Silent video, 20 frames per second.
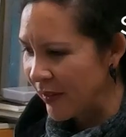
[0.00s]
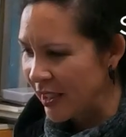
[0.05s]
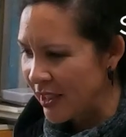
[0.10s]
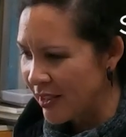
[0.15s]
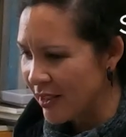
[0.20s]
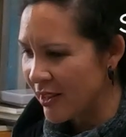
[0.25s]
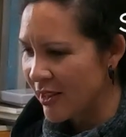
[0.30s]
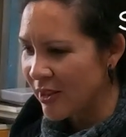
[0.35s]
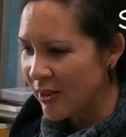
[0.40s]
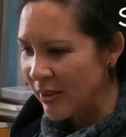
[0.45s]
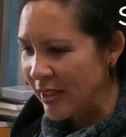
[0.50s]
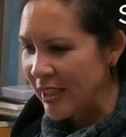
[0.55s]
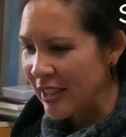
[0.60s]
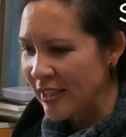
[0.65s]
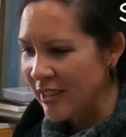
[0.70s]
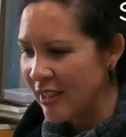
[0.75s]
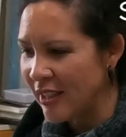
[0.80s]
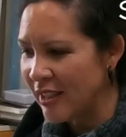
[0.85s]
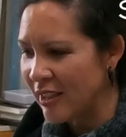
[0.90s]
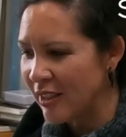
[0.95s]
lets the story
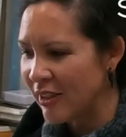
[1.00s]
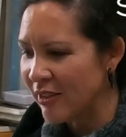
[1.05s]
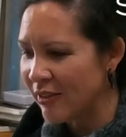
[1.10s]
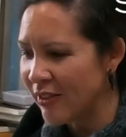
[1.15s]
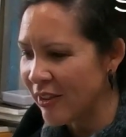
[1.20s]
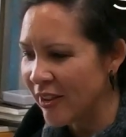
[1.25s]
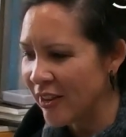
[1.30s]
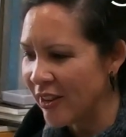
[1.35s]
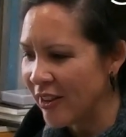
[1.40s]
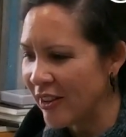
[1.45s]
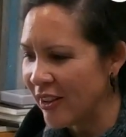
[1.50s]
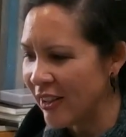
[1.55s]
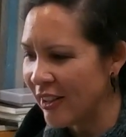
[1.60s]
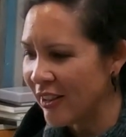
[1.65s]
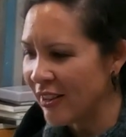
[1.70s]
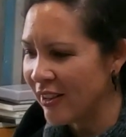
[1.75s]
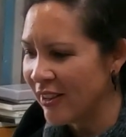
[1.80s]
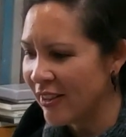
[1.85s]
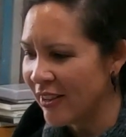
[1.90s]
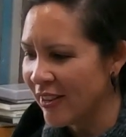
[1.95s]
continue further
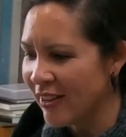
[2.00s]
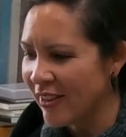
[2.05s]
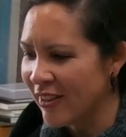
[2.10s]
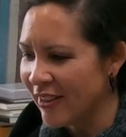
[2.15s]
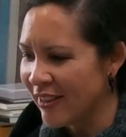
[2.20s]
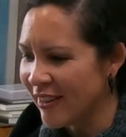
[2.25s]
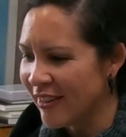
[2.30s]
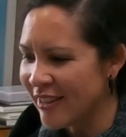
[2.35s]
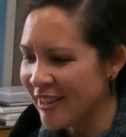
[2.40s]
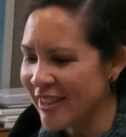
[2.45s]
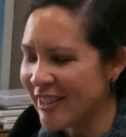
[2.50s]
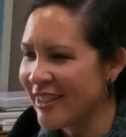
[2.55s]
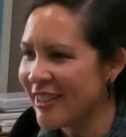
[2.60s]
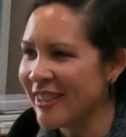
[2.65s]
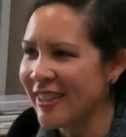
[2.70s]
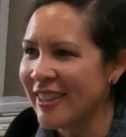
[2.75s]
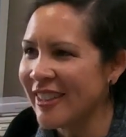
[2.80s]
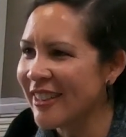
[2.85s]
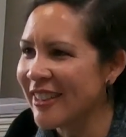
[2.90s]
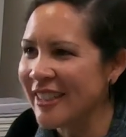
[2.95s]
than
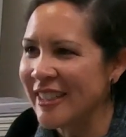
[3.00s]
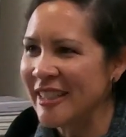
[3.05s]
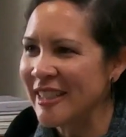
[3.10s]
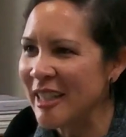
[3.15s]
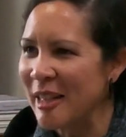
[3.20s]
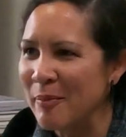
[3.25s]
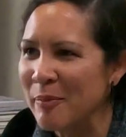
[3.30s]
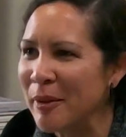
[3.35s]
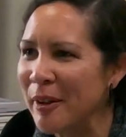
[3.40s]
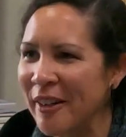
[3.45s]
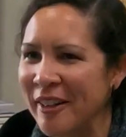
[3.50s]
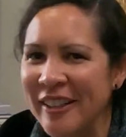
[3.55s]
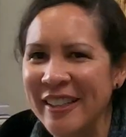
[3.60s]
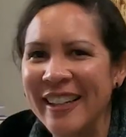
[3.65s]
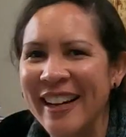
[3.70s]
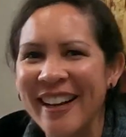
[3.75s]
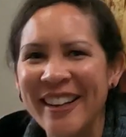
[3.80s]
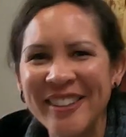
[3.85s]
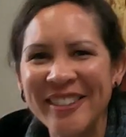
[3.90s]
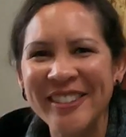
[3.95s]
just a
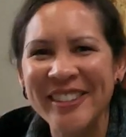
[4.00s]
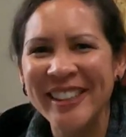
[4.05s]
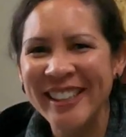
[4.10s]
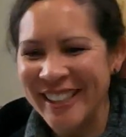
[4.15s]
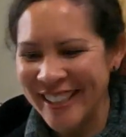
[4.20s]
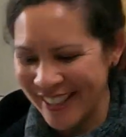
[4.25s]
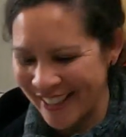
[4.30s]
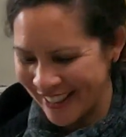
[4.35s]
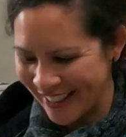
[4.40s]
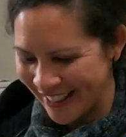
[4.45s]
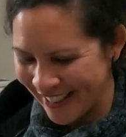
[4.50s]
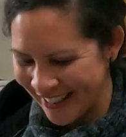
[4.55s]
contemporary gallery.